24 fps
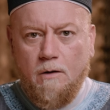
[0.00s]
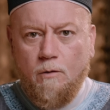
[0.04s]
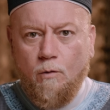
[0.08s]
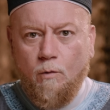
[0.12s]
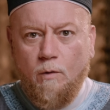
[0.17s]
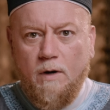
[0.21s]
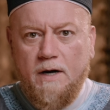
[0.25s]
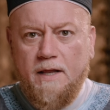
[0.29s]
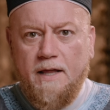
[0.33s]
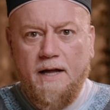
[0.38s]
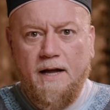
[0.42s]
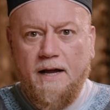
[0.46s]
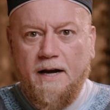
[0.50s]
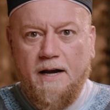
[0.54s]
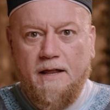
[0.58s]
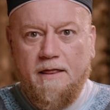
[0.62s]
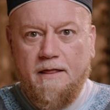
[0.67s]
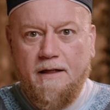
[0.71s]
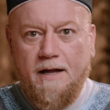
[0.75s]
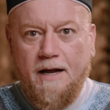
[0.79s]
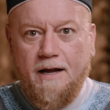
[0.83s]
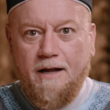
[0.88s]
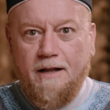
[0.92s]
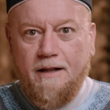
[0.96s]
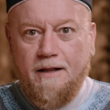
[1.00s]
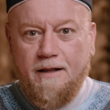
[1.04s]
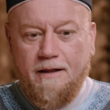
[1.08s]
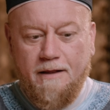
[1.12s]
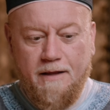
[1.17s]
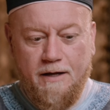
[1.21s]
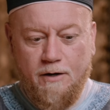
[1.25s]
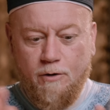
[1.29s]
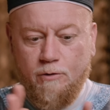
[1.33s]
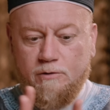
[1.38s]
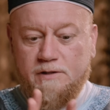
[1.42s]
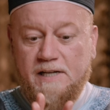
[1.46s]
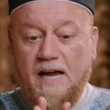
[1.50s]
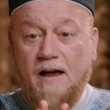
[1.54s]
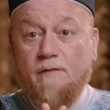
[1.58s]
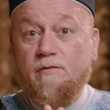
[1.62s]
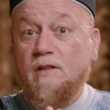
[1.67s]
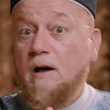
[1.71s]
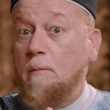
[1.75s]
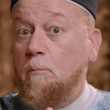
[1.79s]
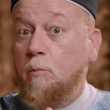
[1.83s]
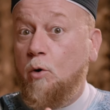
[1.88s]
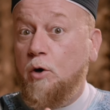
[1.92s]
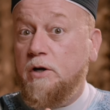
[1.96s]
What are they going to think? They don't
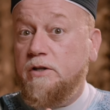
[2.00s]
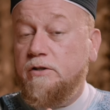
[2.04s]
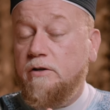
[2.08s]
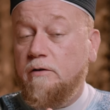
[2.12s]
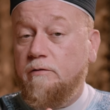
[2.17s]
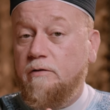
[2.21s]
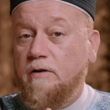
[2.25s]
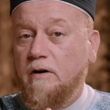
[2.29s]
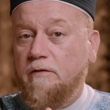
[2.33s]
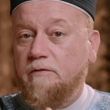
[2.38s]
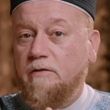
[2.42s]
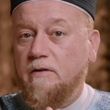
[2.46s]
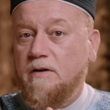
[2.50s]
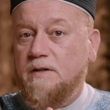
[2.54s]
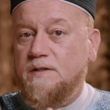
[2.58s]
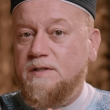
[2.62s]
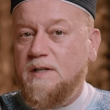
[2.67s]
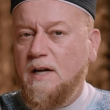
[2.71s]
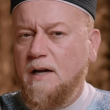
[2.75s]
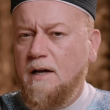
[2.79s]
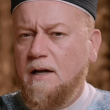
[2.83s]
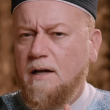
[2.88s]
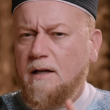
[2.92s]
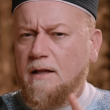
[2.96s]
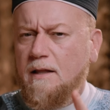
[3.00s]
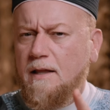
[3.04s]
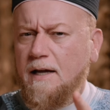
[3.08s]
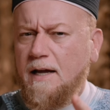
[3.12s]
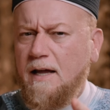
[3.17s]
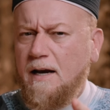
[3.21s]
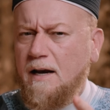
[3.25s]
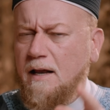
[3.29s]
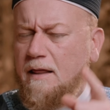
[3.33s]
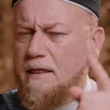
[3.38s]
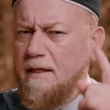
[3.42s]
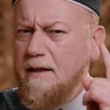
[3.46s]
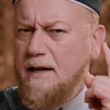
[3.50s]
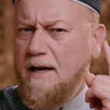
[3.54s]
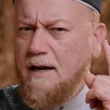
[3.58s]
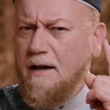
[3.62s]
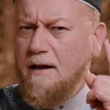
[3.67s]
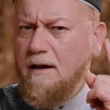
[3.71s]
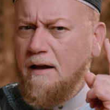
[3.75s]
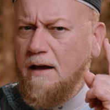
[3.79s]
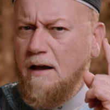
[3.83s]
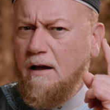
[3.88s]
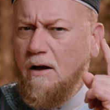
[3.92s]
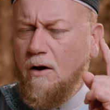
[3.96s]
have that point of reference. They're going to
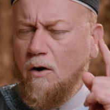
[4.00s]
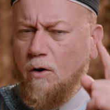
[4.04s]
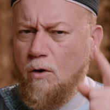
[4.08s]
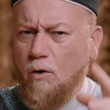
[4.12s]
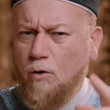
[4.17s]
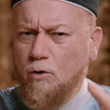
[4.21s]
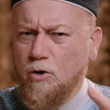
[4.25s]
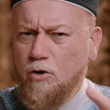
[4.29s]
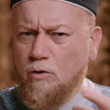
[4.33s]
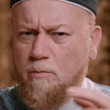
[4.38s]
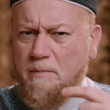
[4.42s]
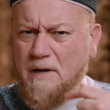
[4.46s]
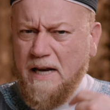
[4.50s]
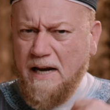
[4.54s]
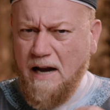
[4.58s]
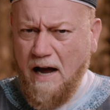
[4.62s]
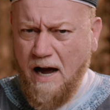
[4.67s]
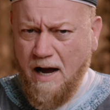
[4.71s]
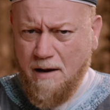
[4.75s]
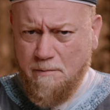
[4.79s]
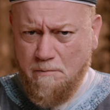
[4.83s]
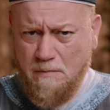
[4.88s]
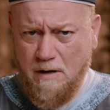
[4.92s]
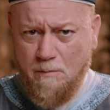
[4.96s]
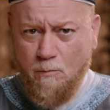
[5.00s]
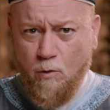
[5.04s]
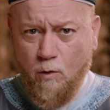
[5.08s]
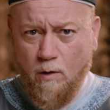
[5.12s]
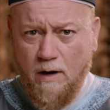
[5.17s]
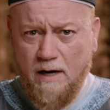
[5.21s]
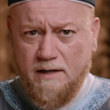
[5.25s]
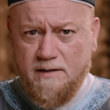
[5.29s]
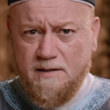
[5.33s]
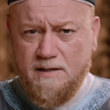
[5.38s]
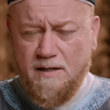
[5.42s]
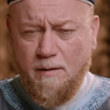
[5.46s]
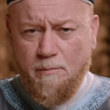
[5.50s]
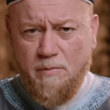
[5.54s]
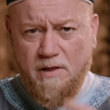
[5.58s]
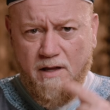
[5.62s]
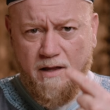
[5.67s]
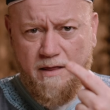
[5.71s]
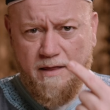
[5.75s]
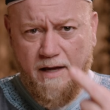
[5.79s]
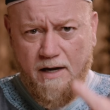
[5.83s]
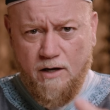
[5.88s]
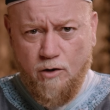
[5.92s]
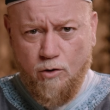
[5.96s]
think, oh, you mean I memorized
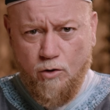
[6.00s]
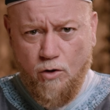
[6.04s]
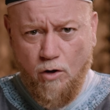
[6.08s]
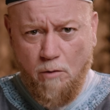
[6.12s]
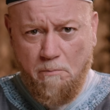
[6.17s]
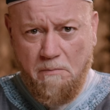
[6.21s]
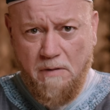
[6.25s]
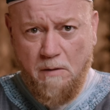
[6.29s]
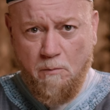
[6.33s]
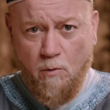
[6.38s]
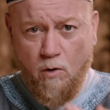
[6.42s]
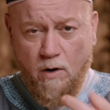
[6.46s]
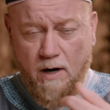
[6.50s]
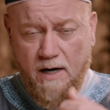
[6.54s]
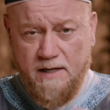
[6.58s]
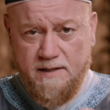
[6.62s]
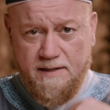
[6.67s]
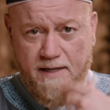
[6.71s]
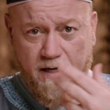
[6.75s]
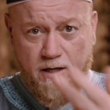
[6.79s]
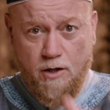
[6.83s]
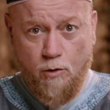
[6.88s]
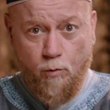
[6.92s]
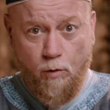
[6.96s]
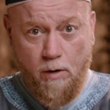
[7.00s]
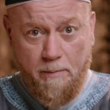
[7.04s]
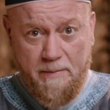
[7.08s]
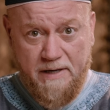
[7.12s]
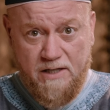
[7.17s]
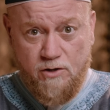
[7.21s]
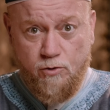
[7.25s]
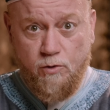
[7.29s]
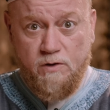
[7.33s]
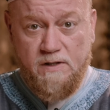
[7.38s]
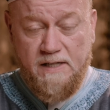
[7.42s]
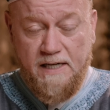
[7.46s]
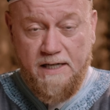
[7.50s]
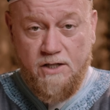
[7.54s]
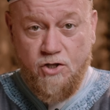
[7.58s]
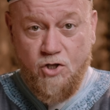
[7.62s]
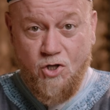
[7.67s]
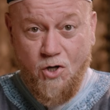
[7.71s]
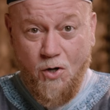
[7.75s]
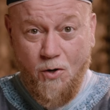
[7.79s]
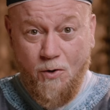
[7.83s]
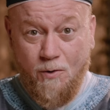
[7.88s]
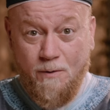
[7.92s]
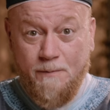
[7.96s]
something that you don't memorize that you want me to
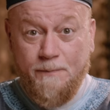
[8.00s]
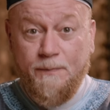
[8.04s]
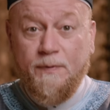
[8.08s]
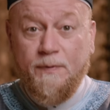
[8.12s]
teach you?